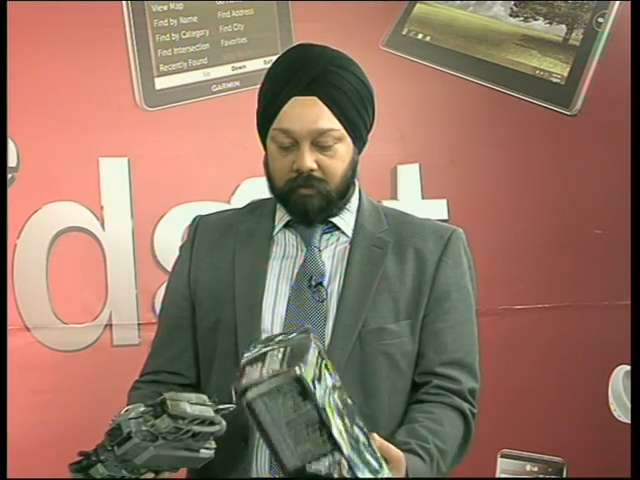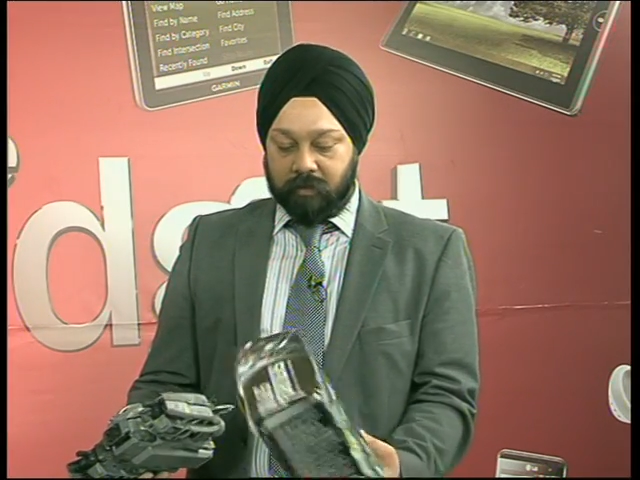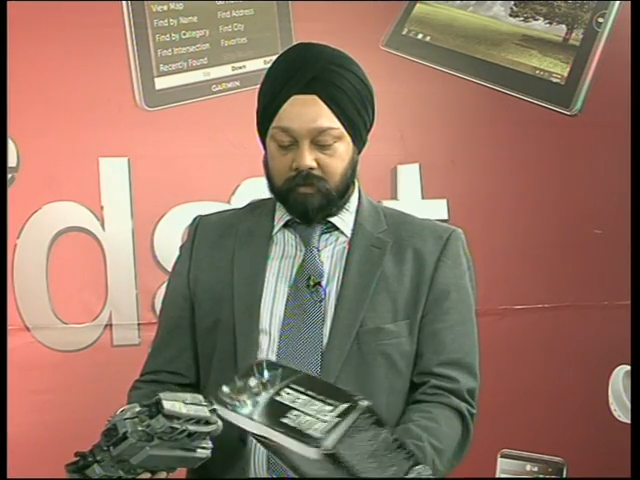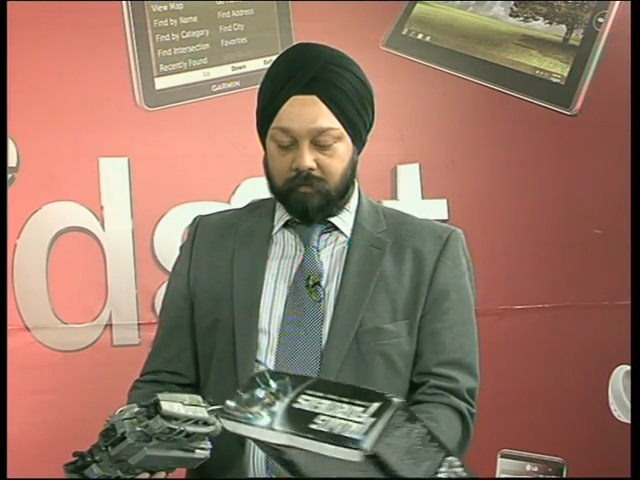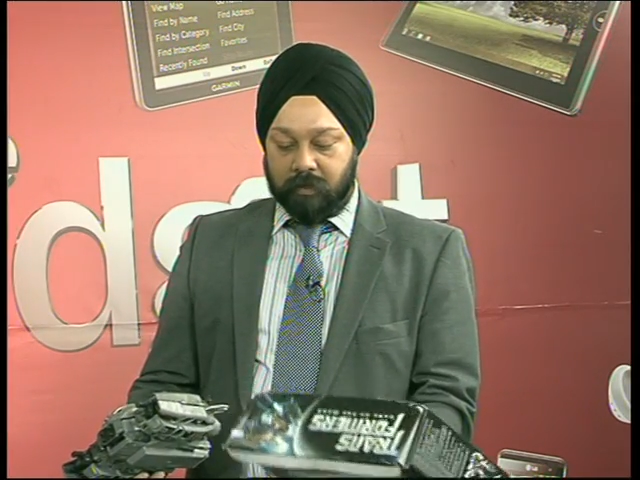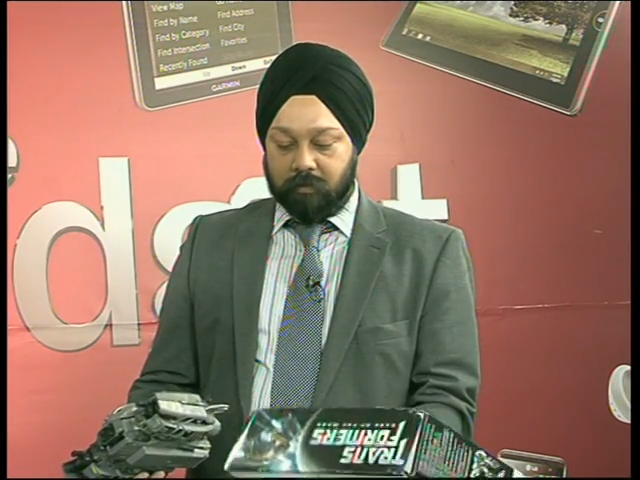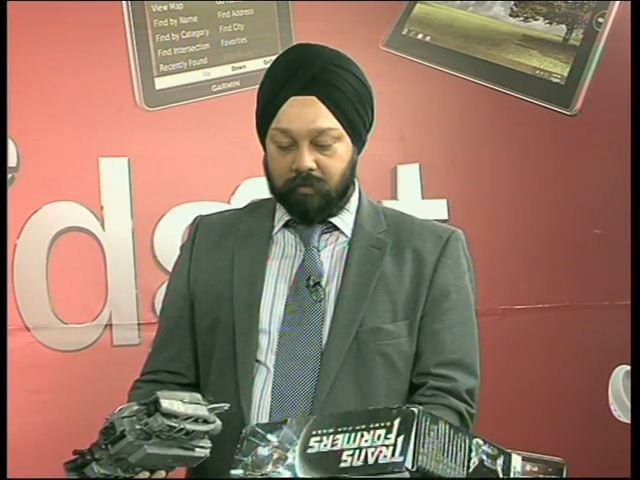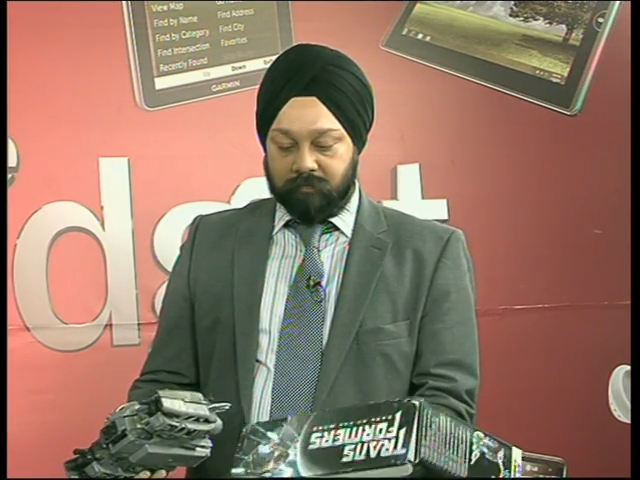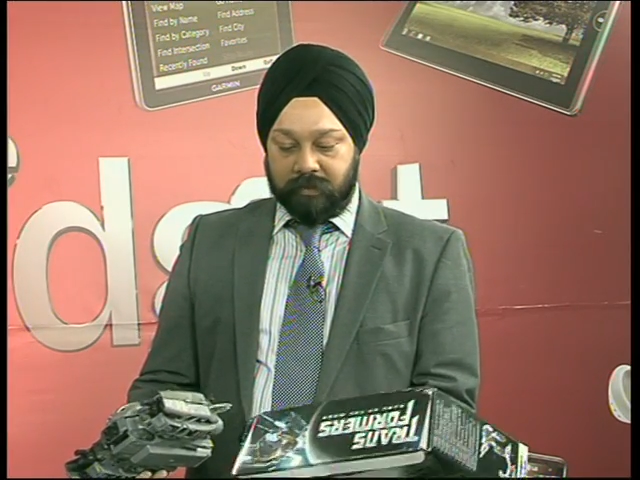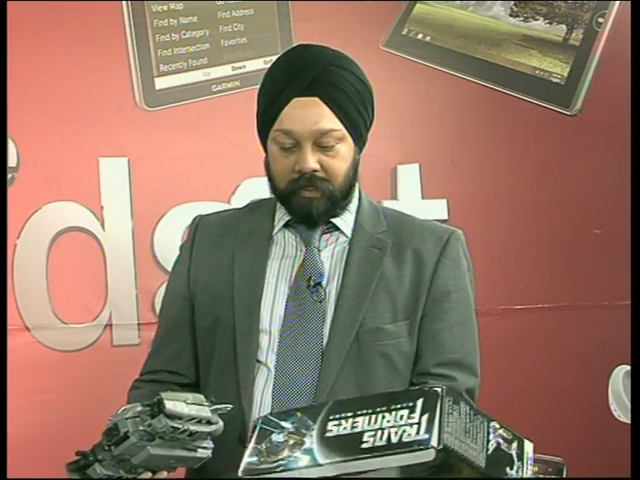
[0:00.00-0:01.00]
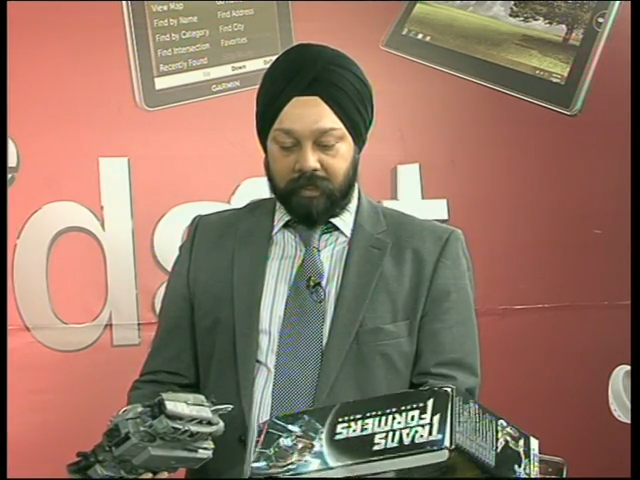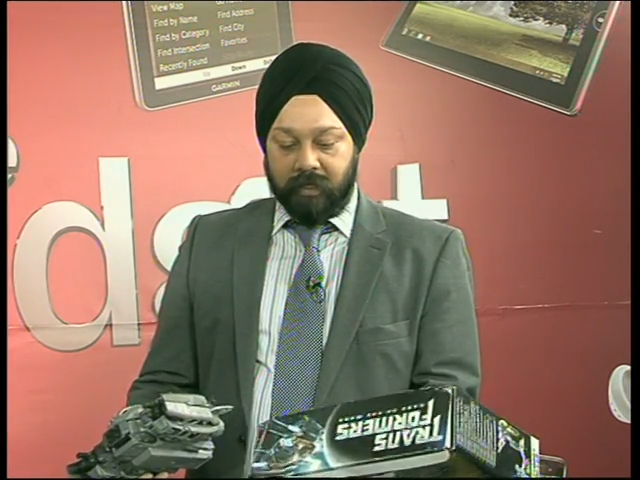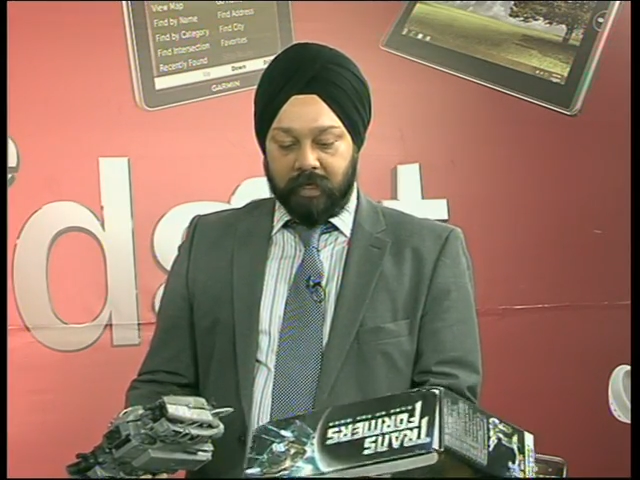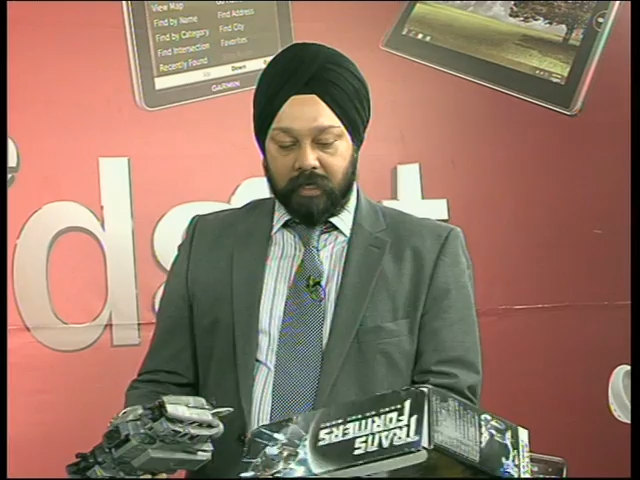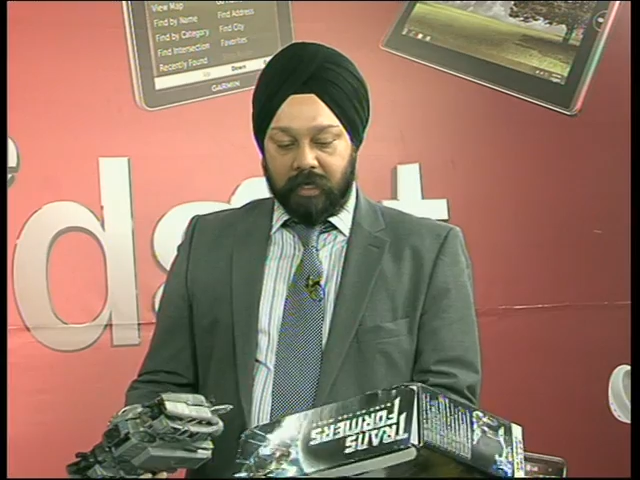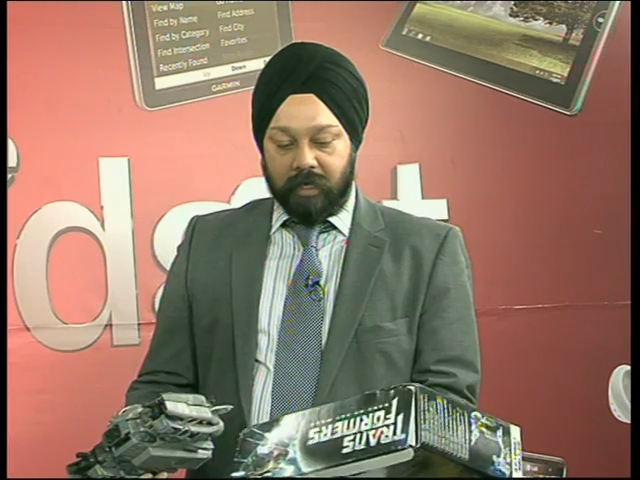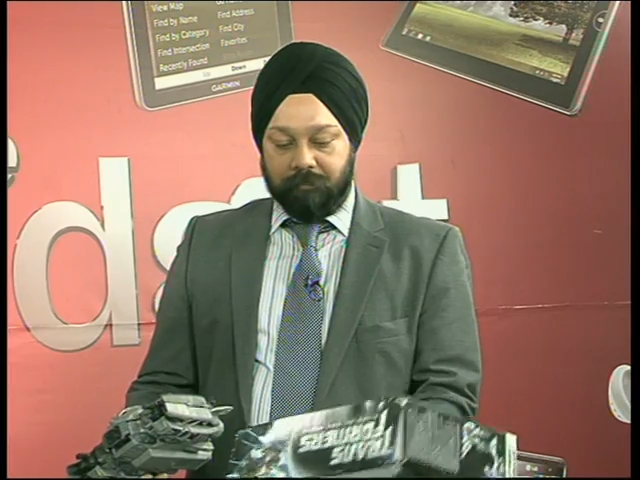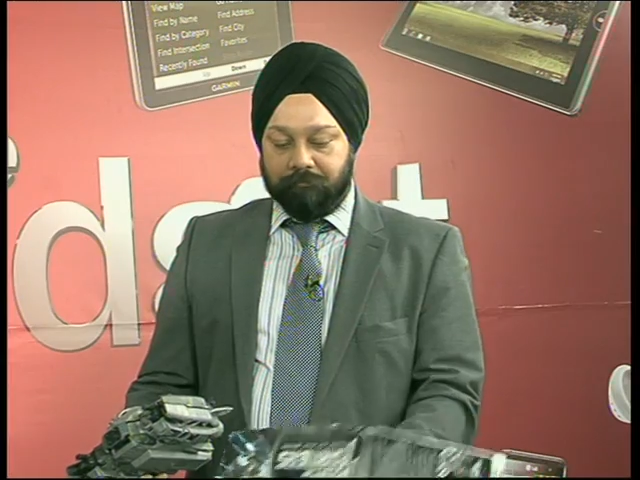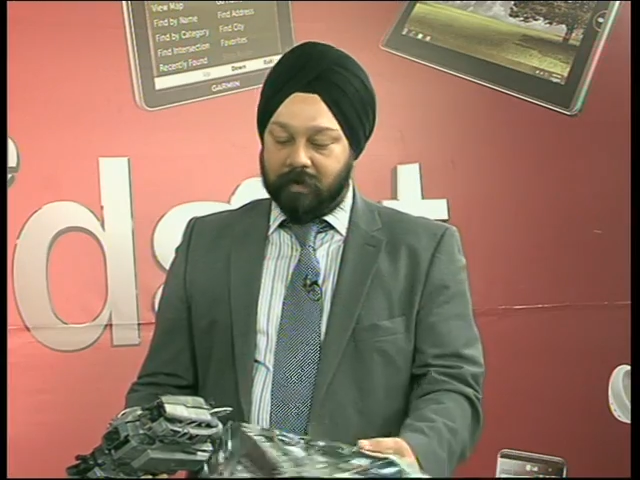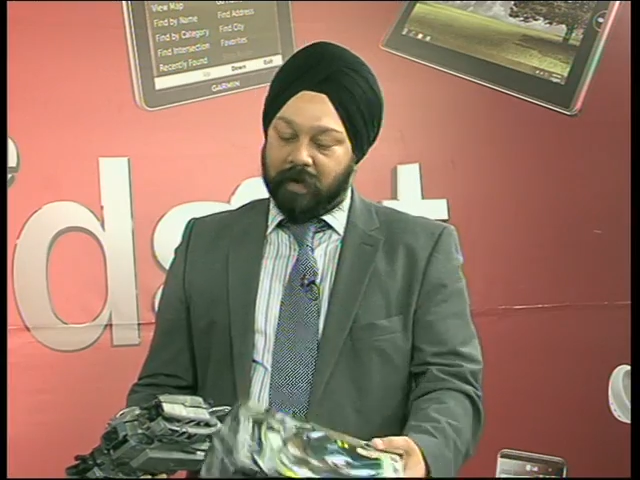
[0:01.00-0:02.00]
it as well. So obviously,
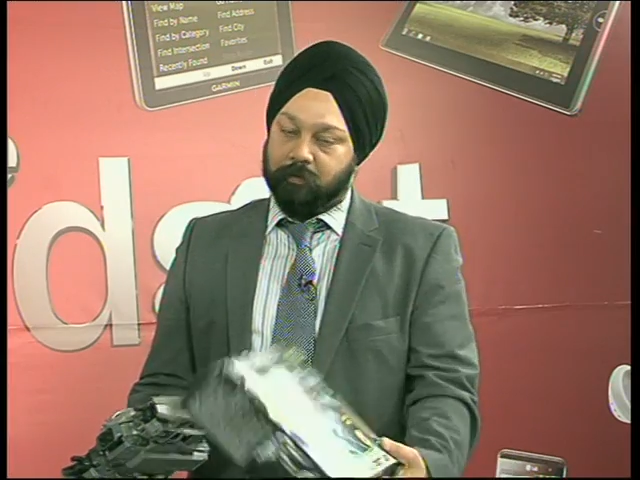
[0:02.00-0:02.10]
I